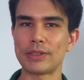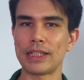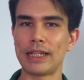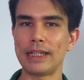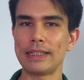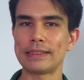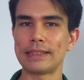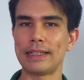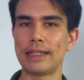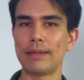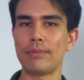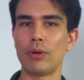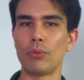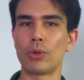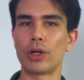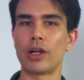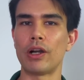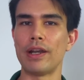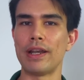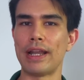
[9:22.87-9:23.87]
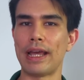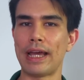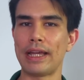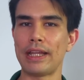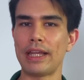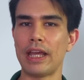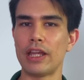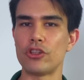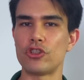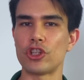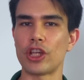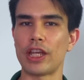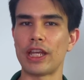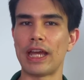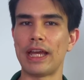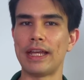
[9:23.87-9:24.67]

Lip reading: Thai time, where Natty, Jay,